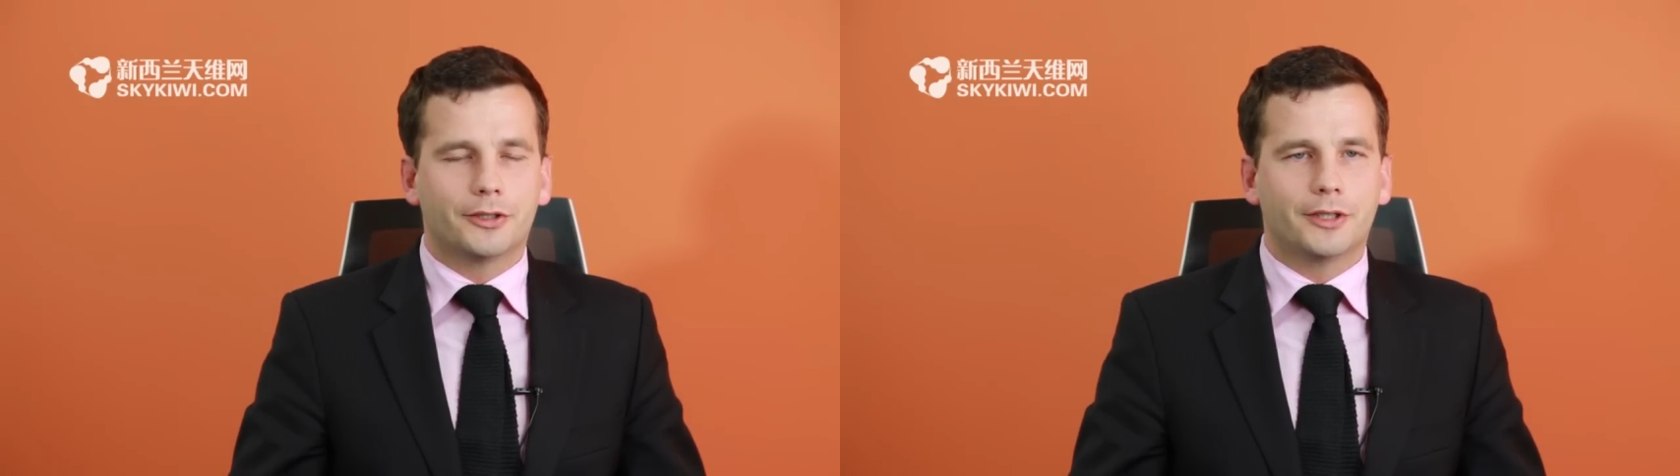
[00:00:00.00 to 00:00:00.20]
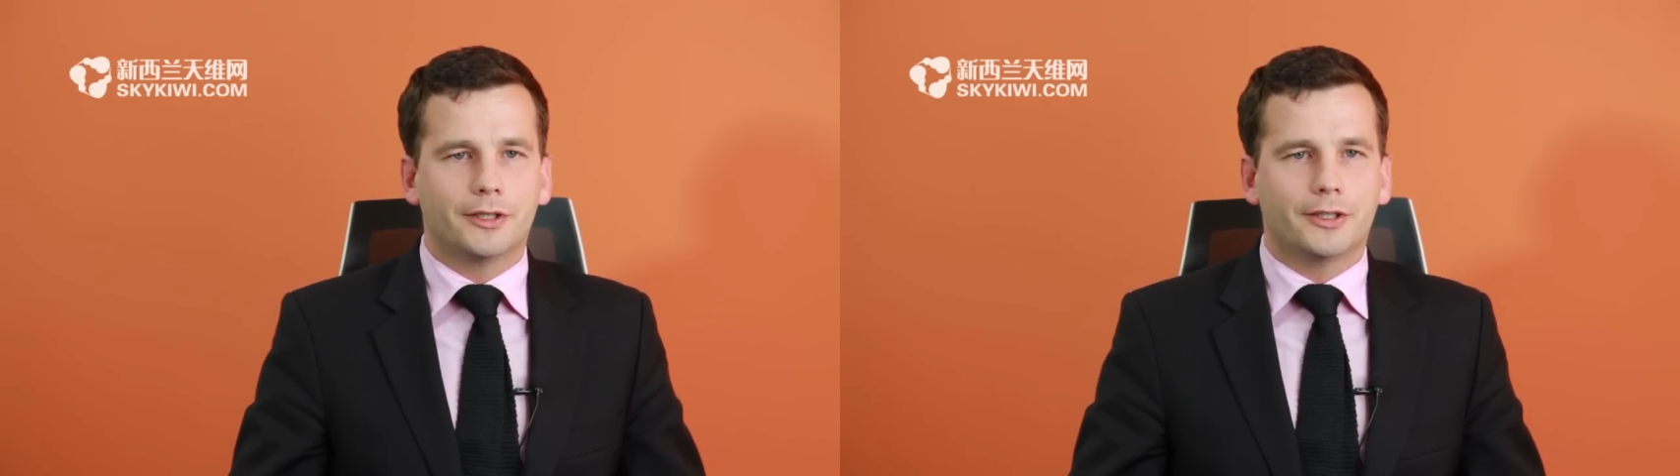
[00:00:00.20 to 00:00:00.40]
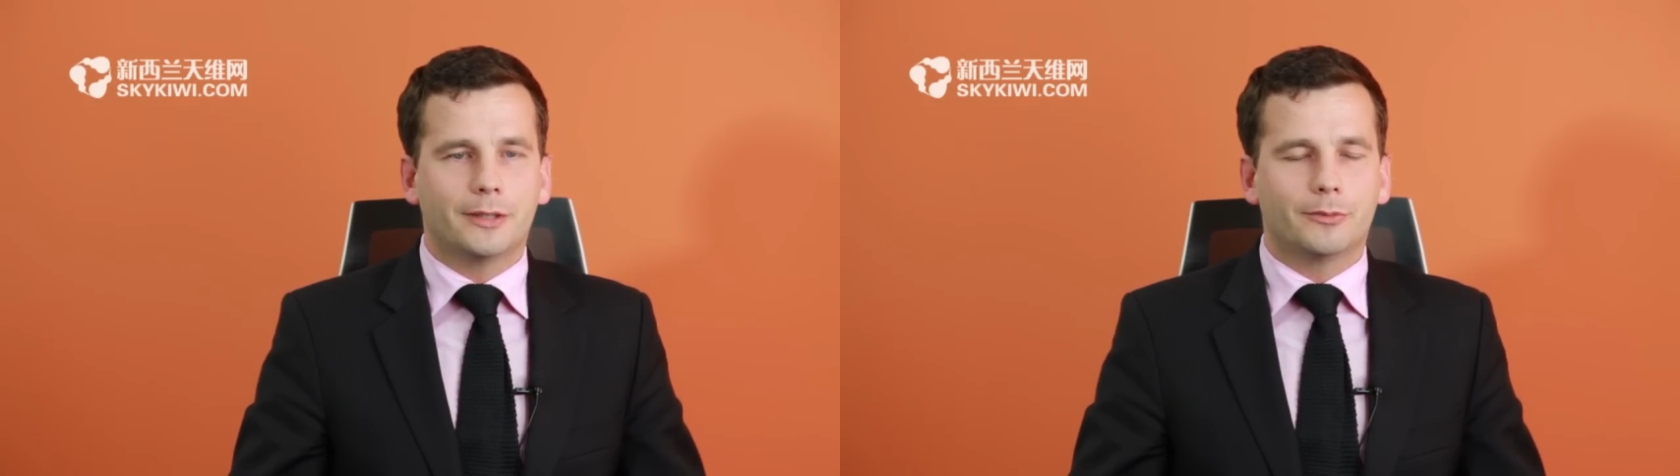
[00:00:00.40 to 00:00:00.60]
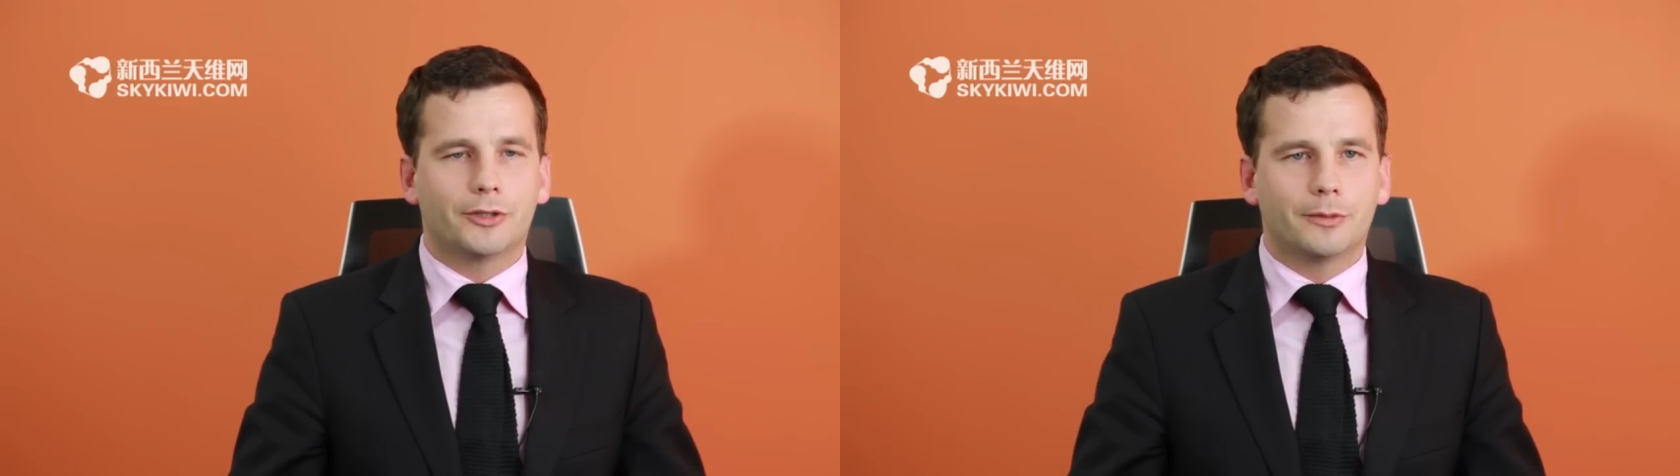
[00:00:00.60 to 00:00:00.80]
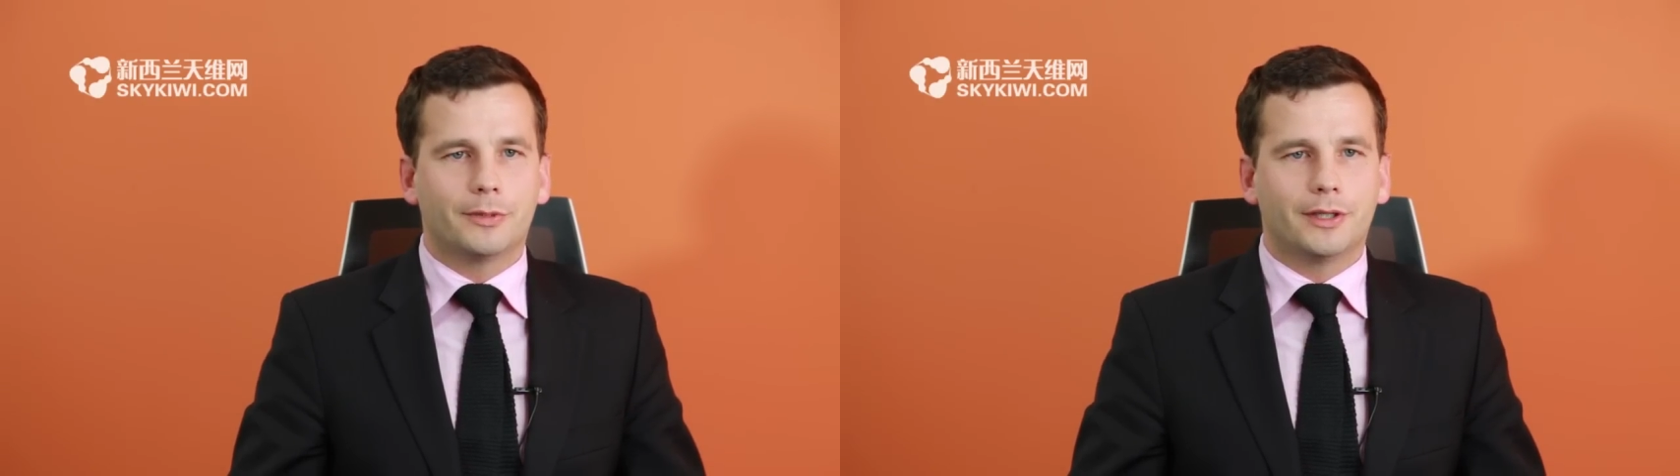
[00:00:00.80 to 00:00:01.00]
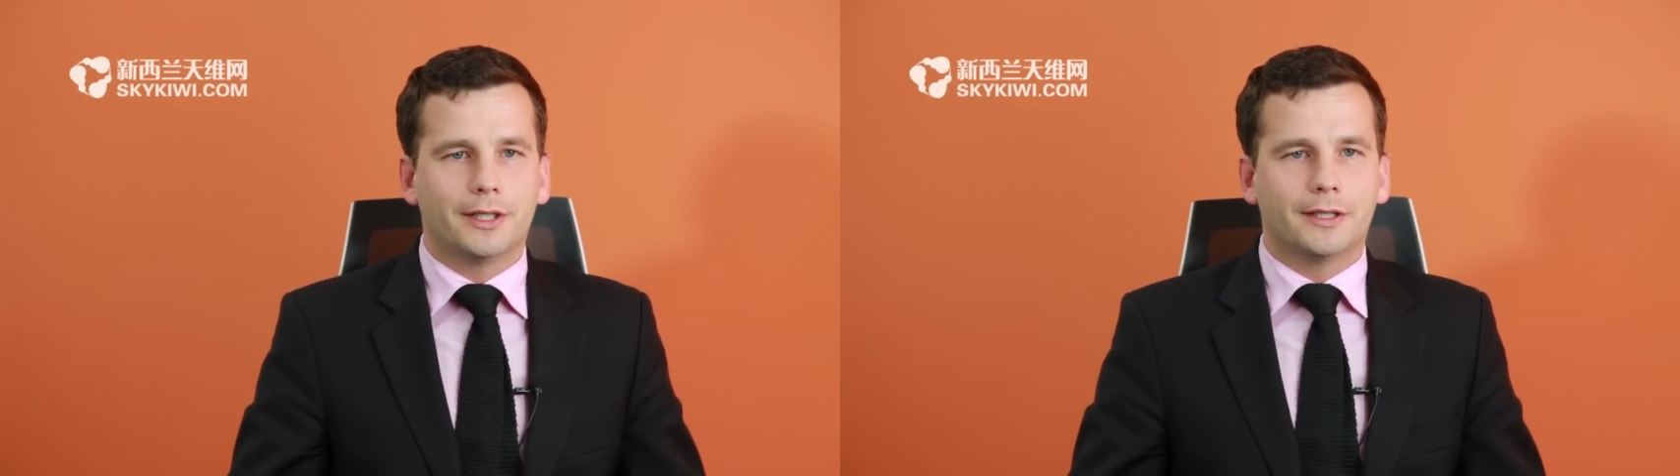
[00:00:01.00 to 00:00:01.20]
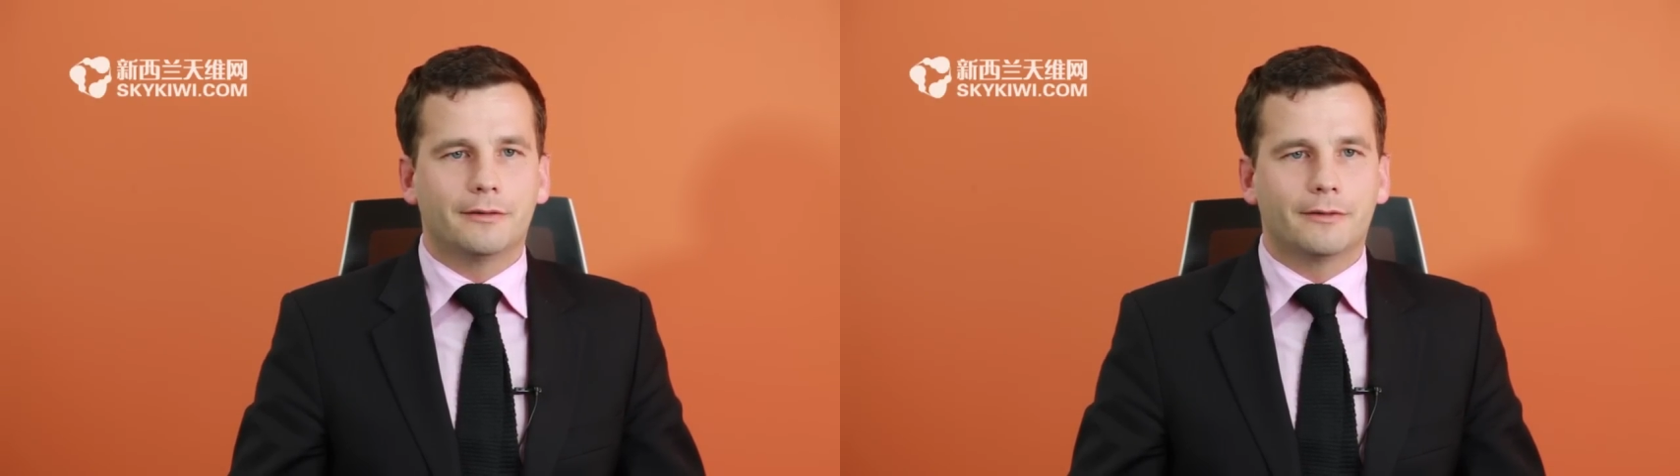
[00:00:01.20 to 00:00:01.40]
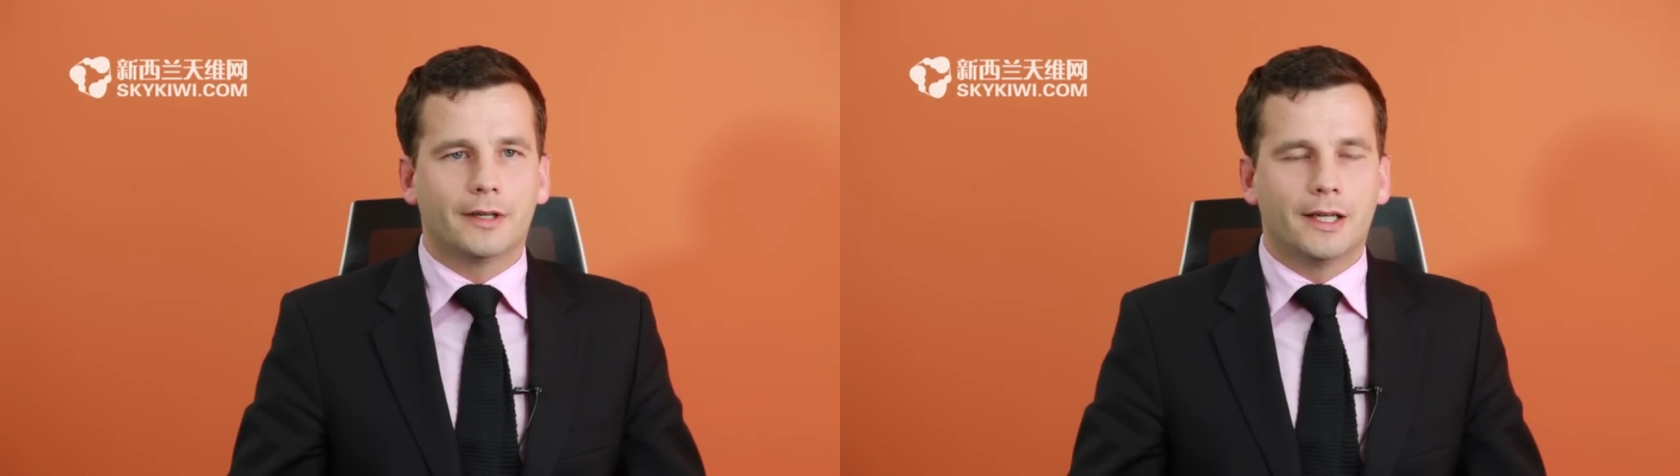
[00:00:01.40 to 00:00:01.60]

she seems to believe